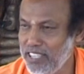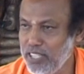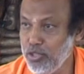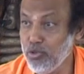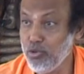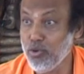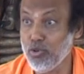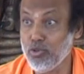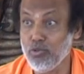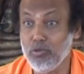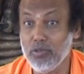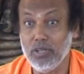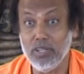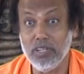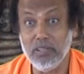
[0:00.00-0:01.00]
You go
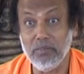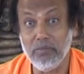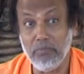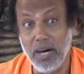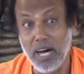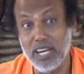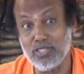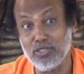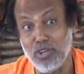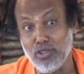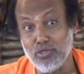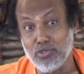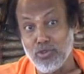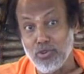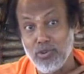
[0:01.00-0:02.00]
to Mars
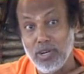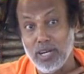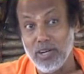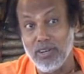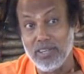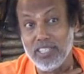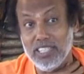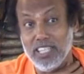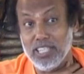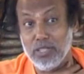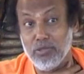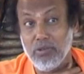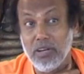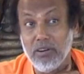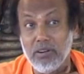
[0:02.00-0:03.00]
also, and lucky that
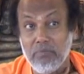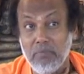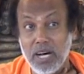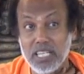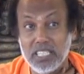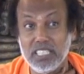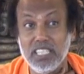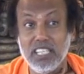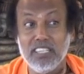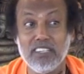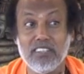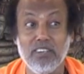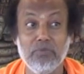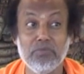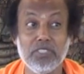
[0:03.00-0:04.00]
you are, and
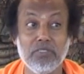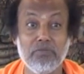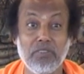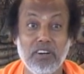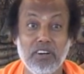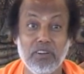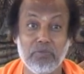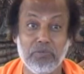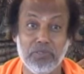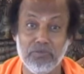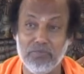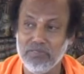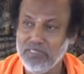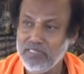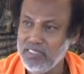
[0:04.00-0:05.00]
Martian comes in front of you.
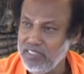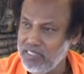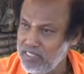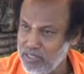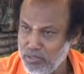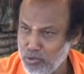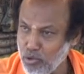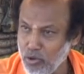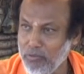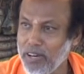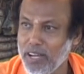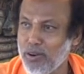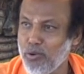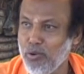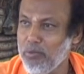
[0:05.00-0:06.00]
So
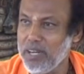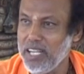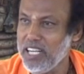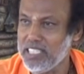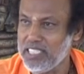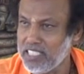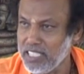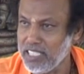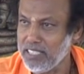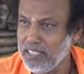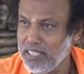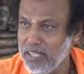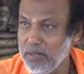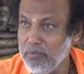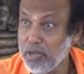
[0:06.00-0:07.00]
far nobody had seen,
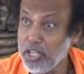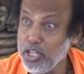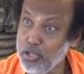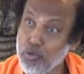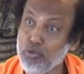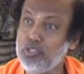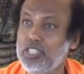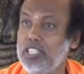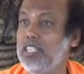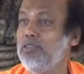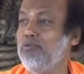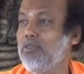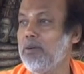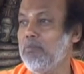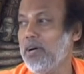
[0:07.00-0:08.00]
but you
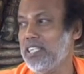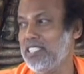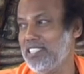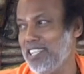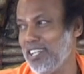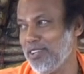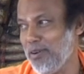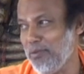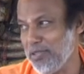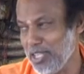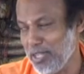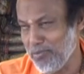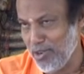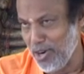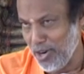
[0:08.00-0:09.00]
see one Martian coming
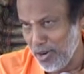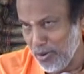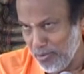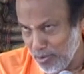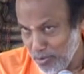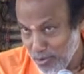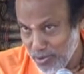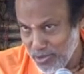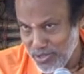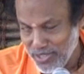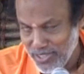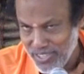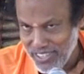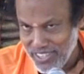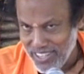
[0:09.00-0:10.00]
in front of you
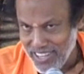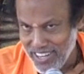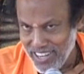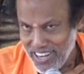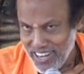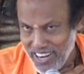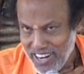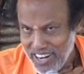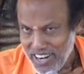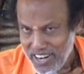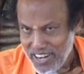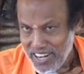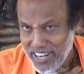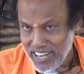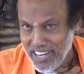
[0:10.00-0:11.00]
and
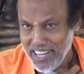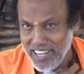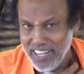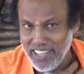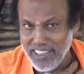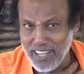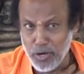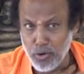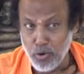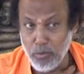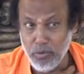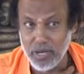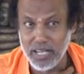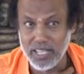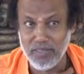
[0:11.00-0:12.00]
telling in that
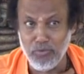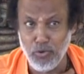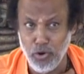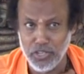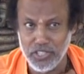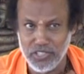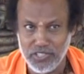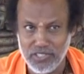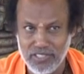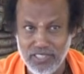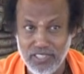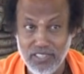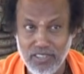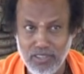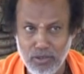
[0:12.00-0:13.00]
robotic voice,
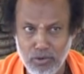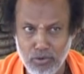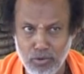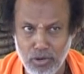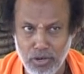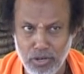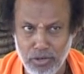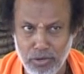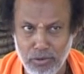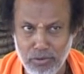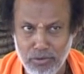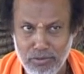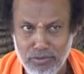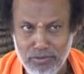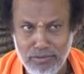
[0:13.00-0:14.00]
who are you?